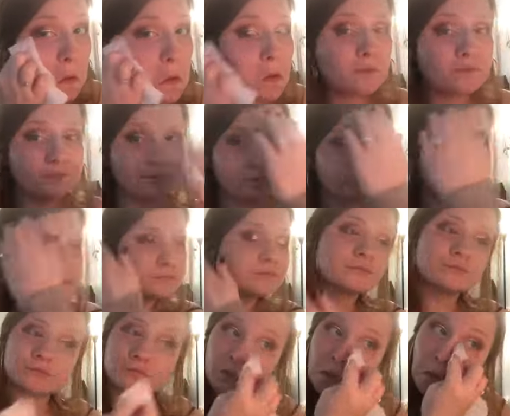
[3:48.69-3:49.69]
Just
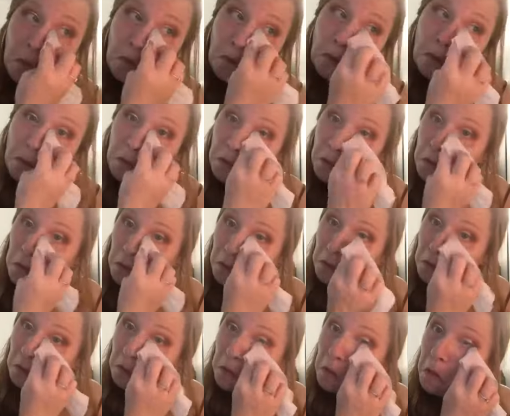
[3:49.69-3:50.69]
wiping up all the
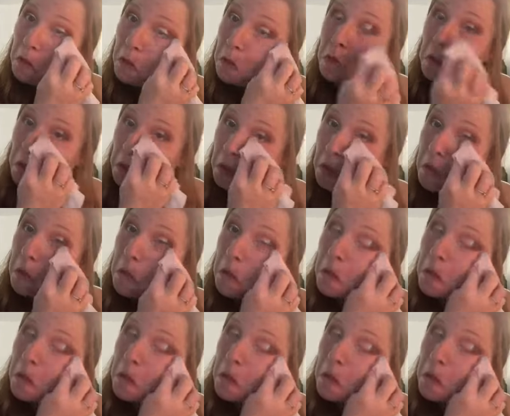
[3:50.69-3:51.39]
eyeshadow that got all